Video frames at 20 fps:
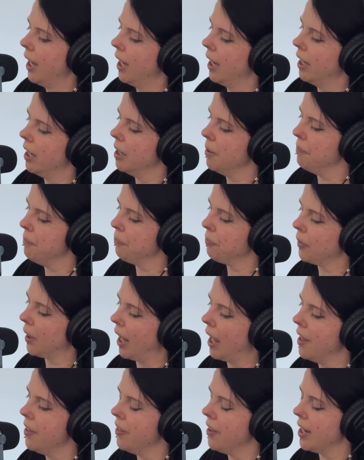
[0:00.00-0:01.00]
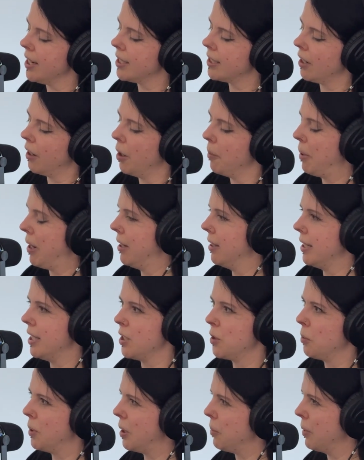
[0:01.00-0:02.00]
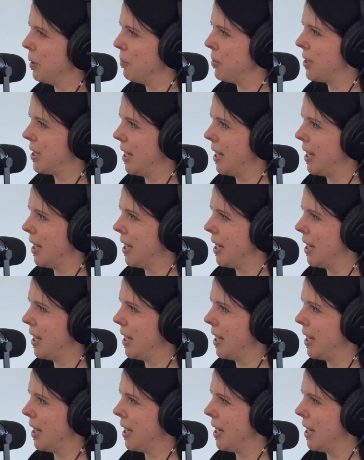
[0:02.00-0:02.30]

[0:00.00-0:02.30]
And they saw apparently a 21%